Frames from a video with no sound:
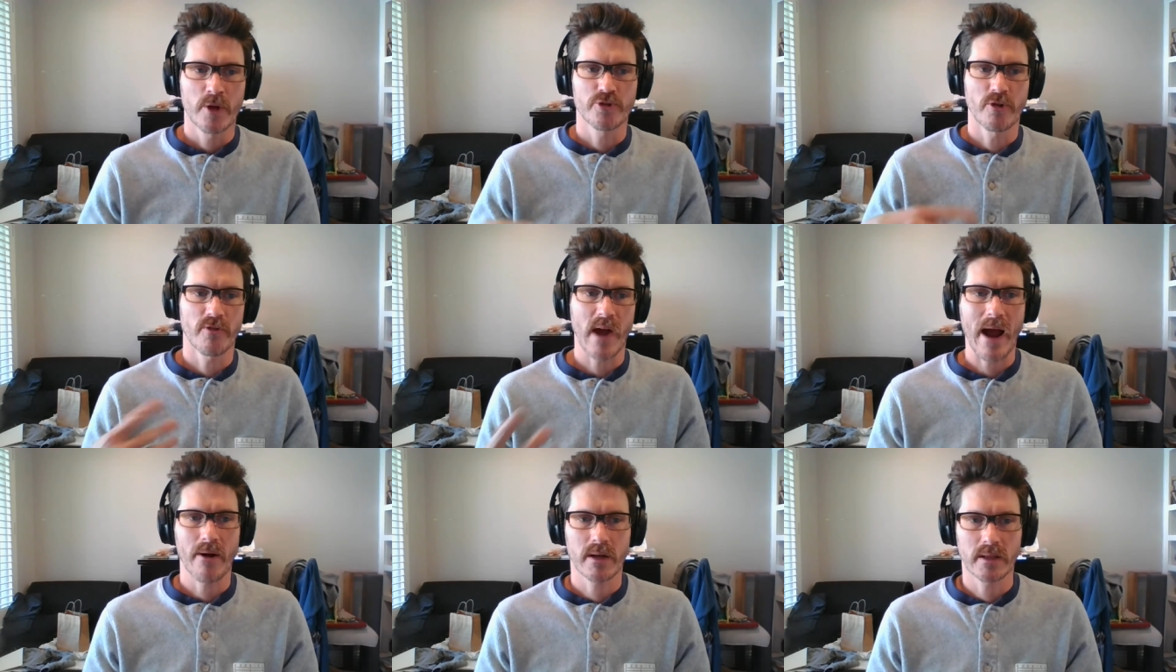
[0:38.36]
So for
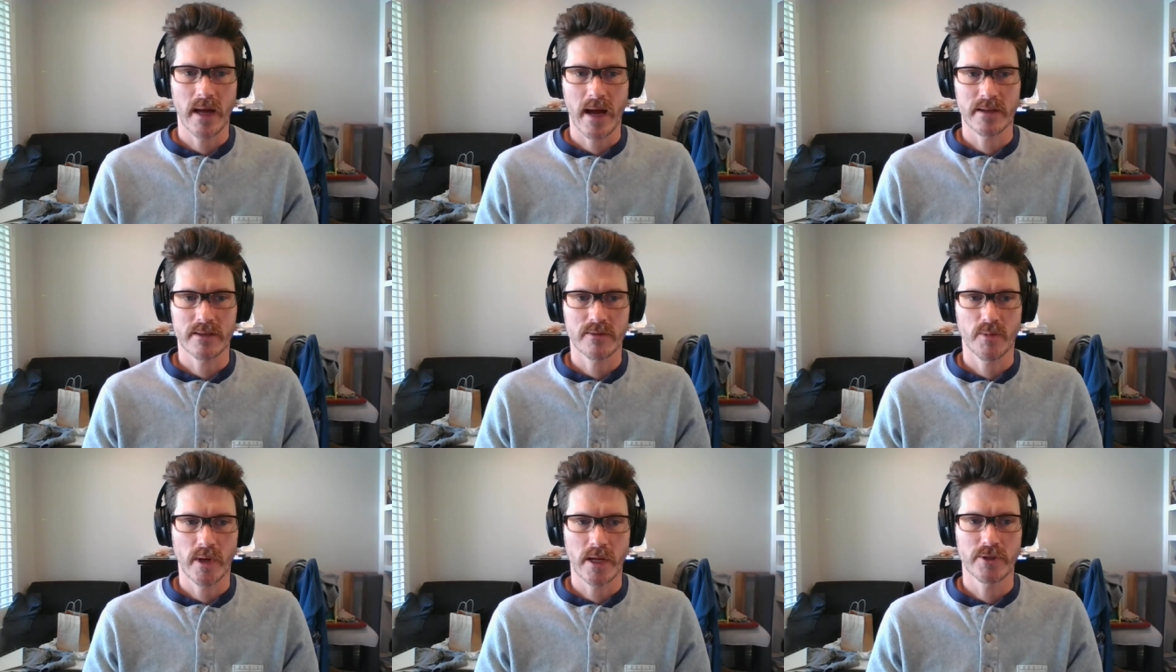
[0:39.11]
our class,
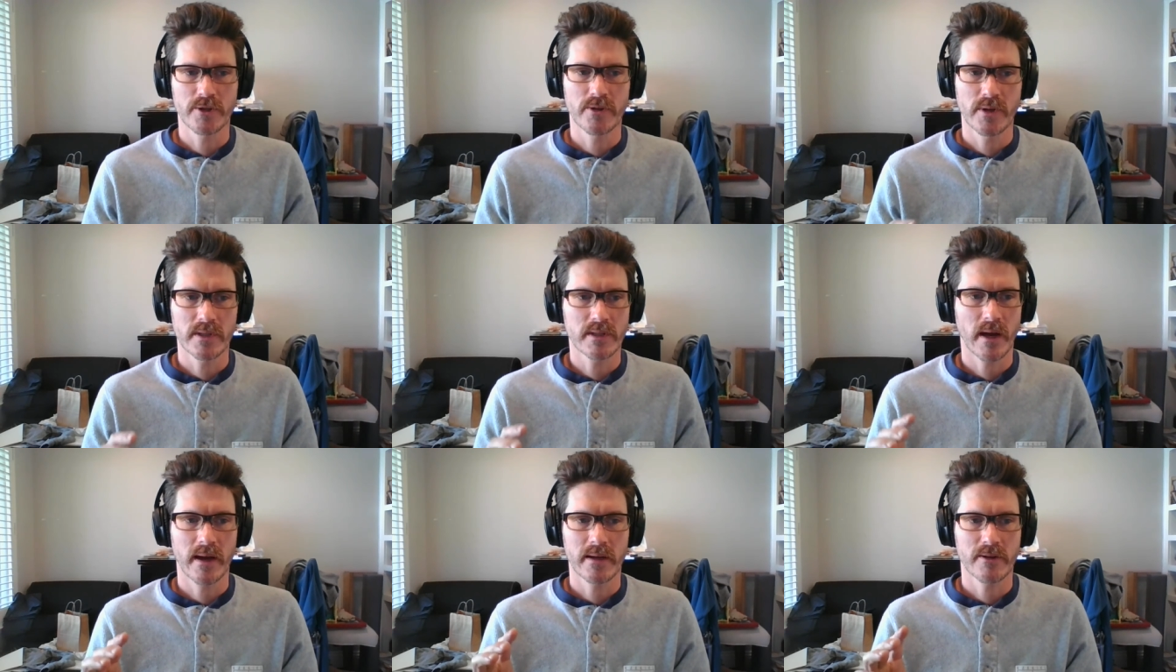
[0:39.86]
what I do is
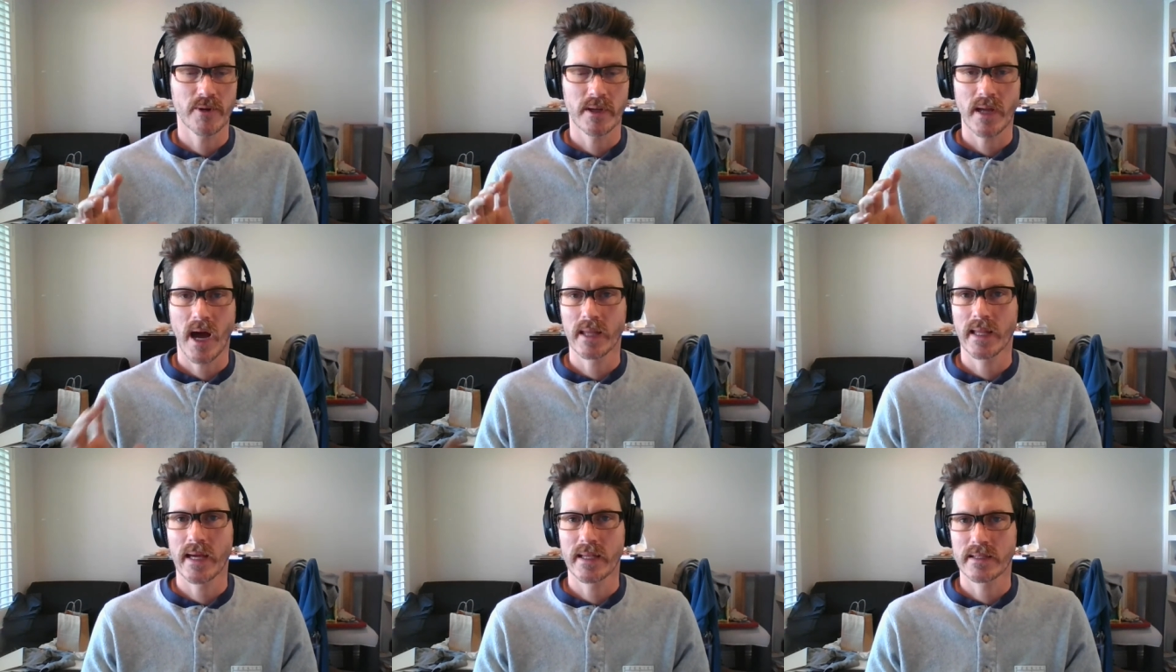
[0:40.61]
I create the
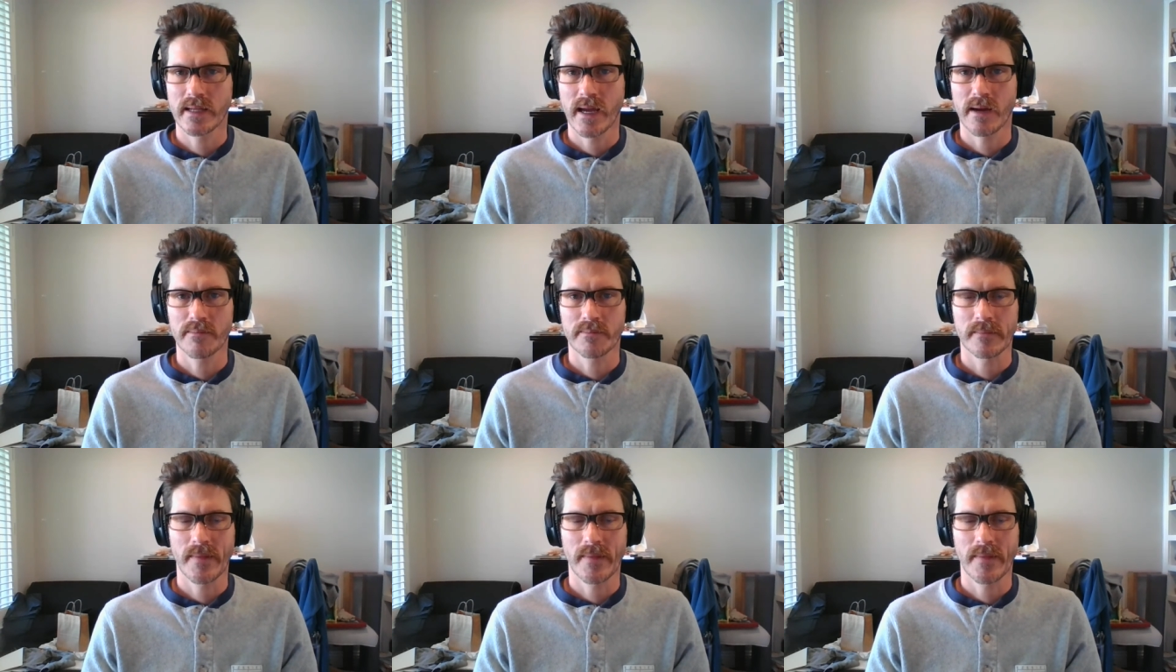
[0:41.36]
online exam